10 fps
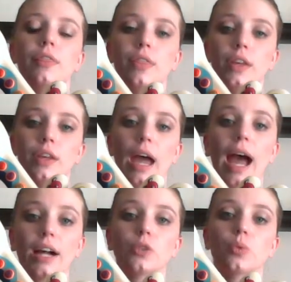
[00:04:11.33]
the
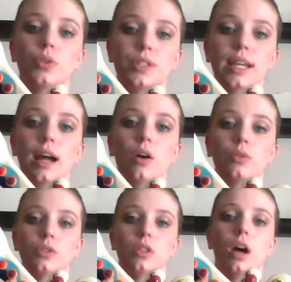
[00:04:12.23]
actual
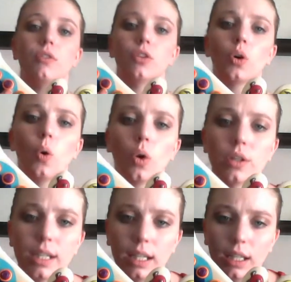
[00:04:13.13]
sounds of the
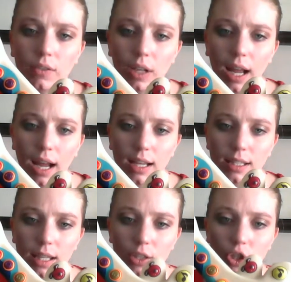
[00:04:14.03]
chords, and it even
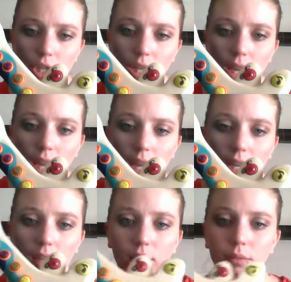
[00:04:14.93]
has like G,
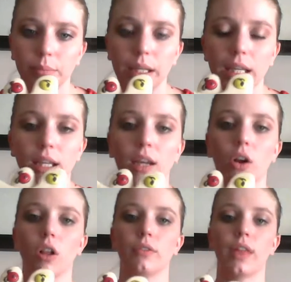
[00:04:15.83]
A, B, and
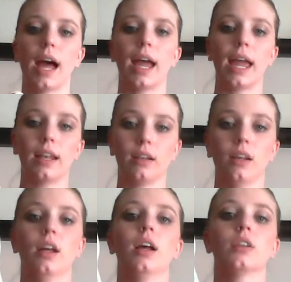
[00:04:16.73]
all of that,
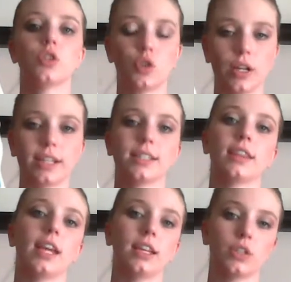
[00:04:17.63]
and strings that
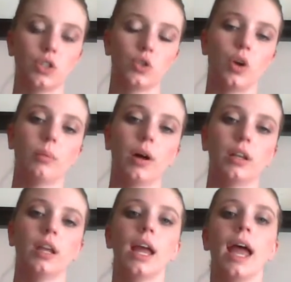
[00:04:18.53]
they can strum
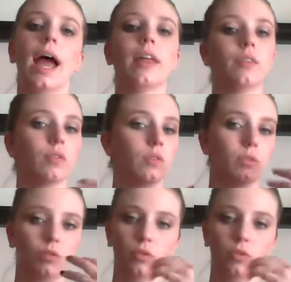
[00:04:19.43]
on, and